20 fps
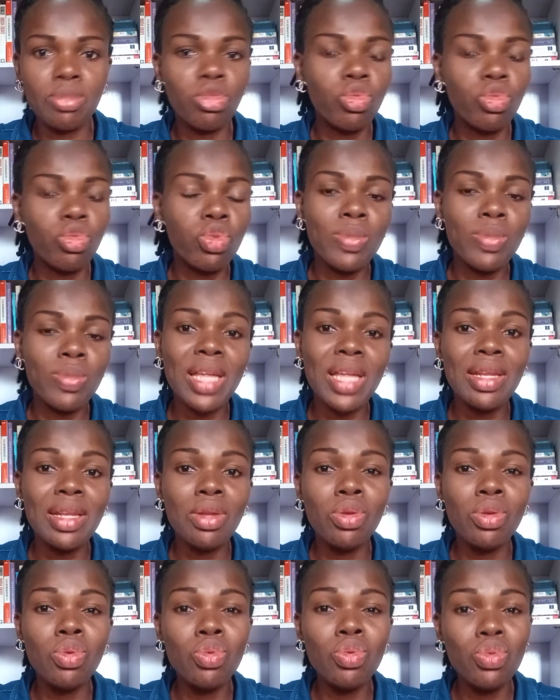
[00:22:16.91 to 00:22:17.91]

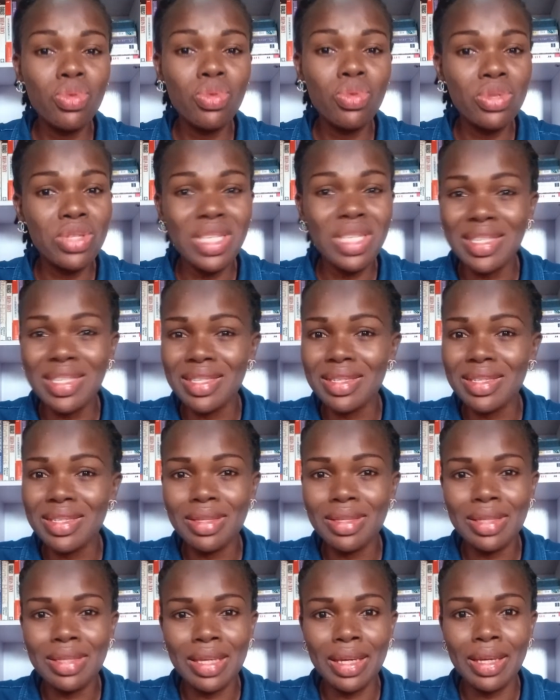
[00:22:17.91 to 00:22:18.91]
Women loses
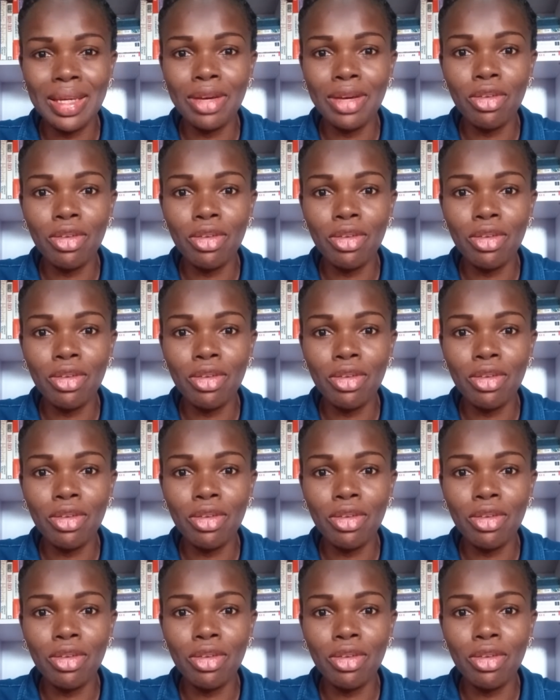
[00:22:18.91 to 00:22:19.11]
the